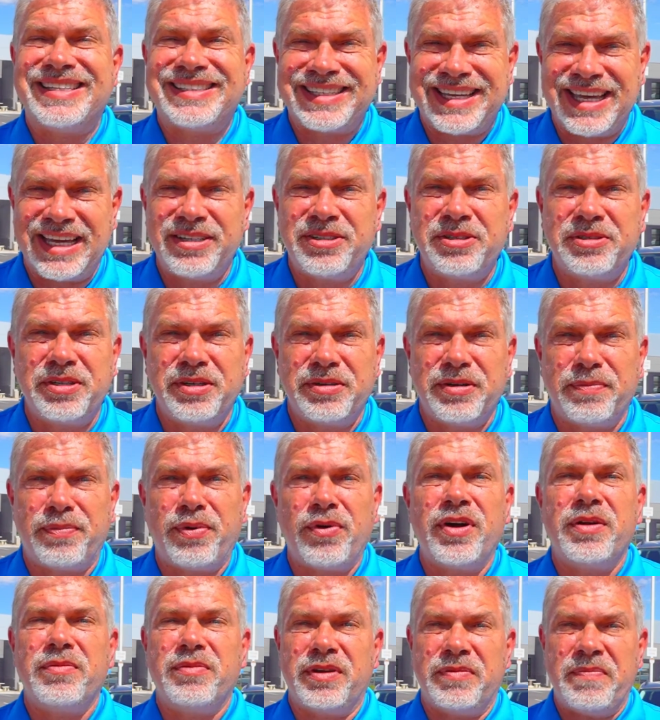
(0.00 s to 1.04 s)
schedule your
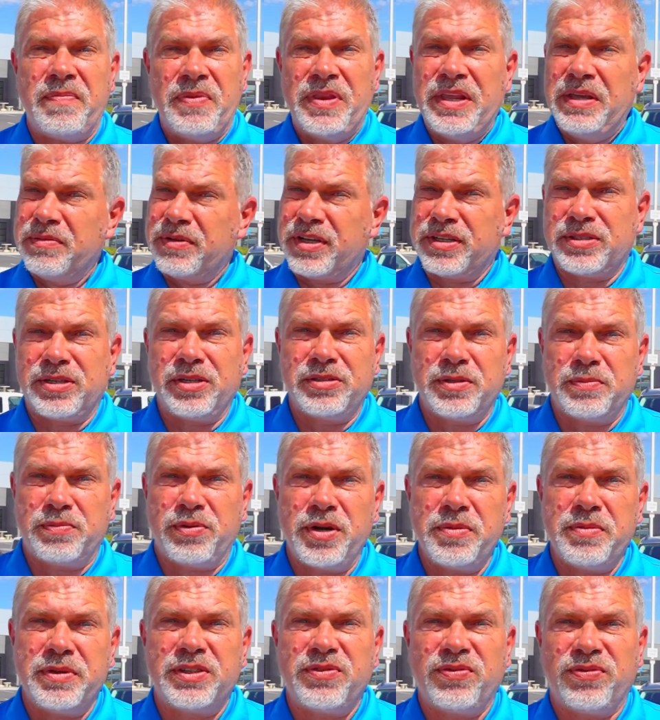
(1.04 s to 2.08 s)
appointment because those
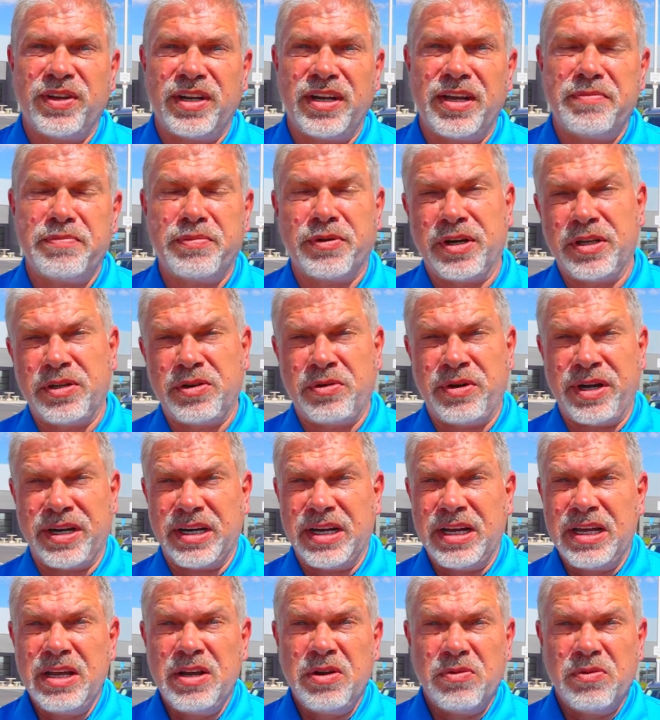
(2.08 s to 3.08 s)
appointments fill up pretty quick.